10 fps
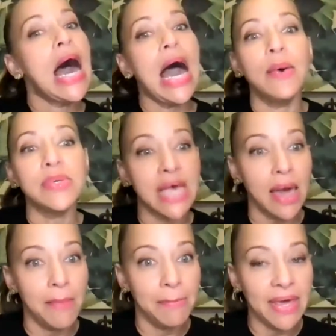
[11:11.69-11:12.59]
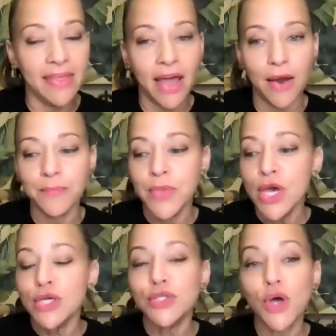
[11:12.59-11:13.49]
I was like, I'm going to be there.
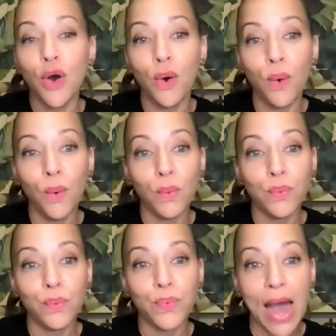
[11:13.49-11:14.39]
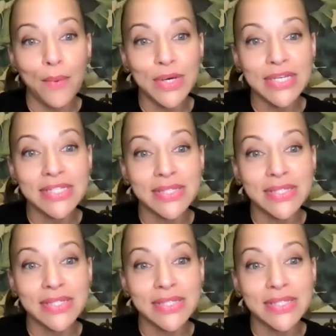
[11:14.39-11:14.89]
So that was